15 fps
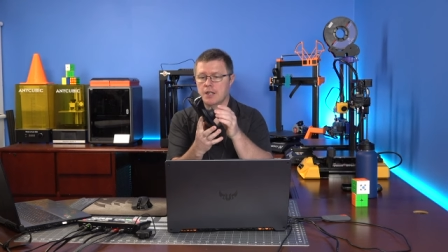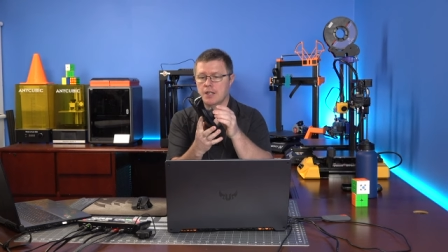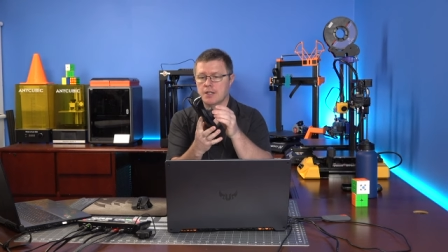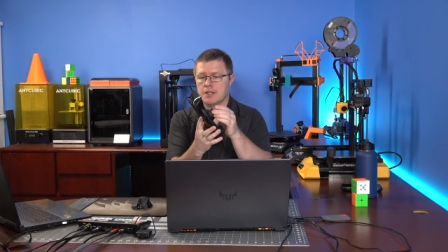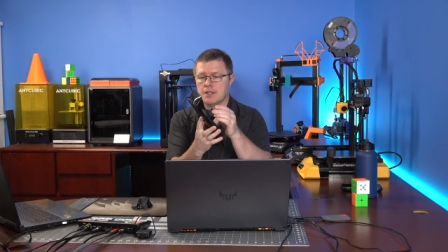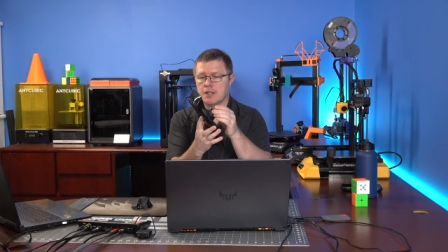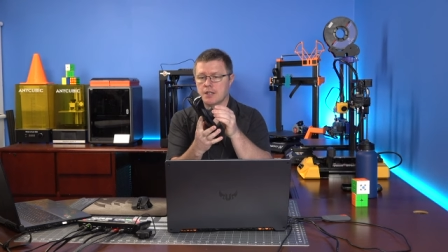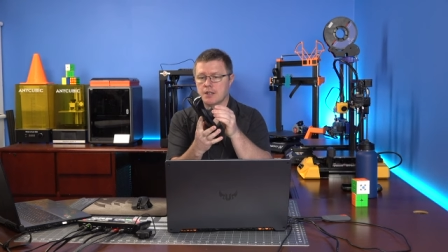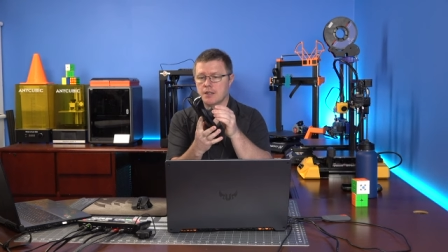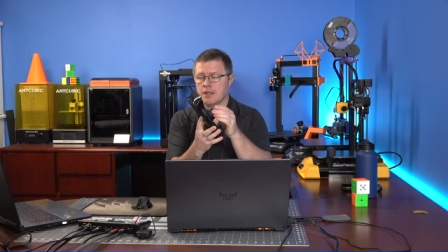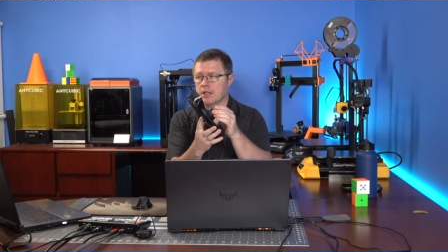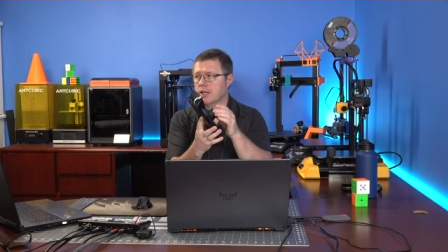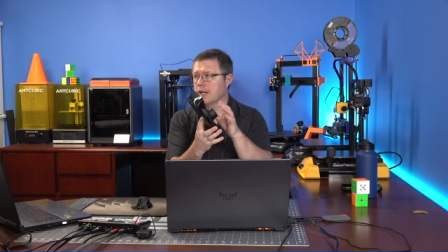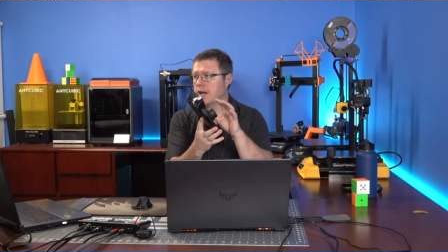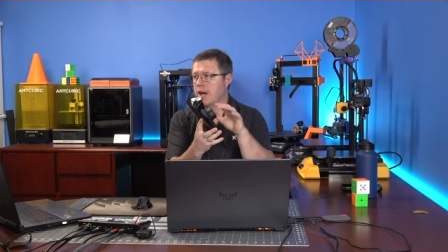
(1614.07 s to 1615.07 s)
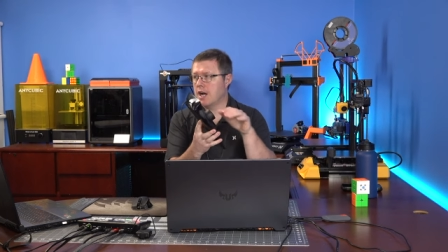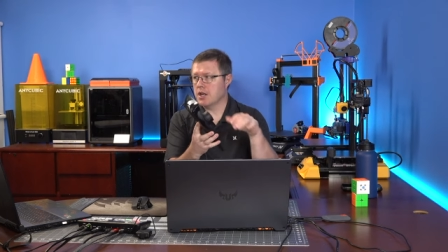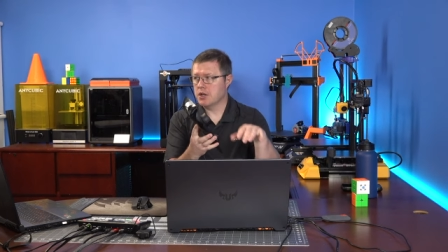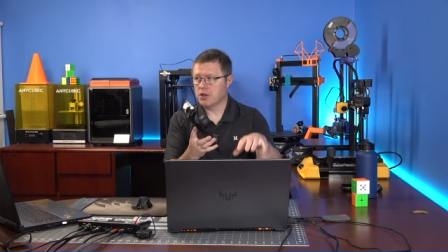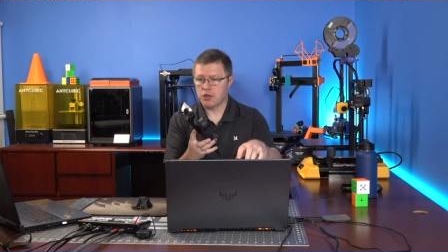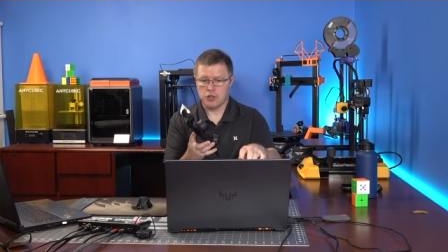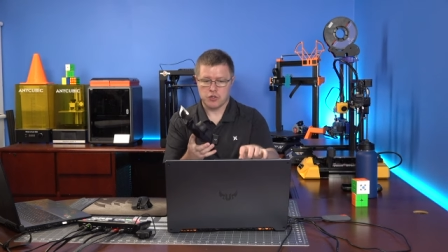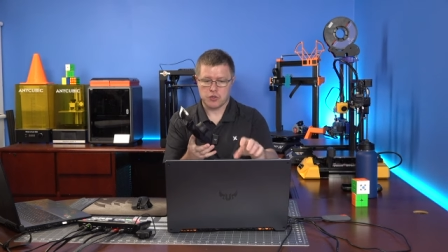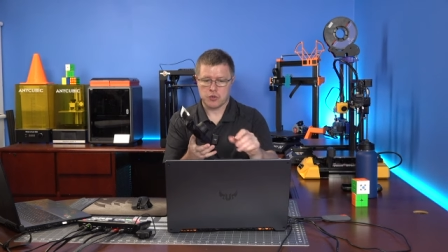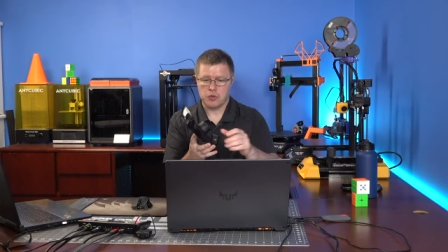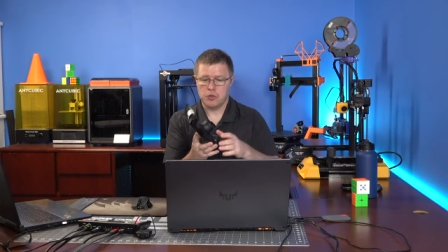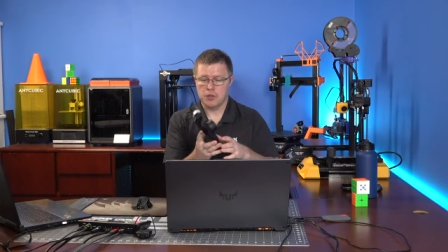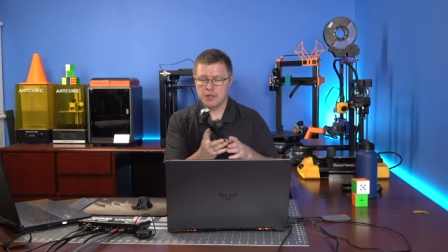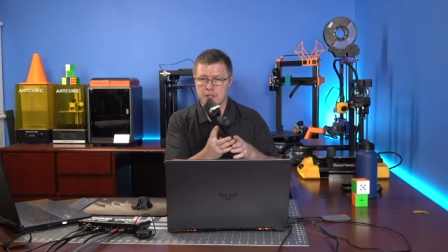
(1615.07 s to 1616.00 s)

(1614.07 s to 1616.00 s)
It's uh, how you control in